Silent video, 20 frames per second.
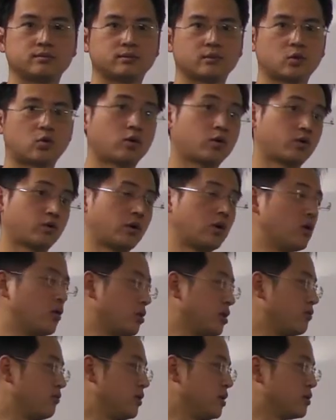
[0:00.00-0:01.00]
Or grow
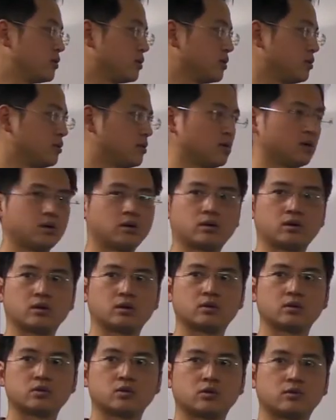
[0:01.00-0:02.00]
in vitro are the
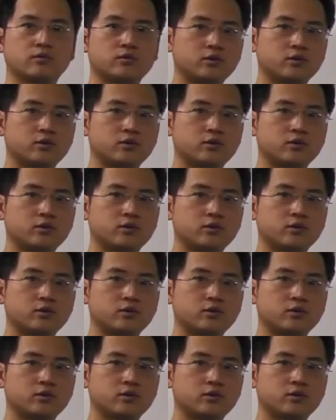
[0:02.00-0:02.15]
sort of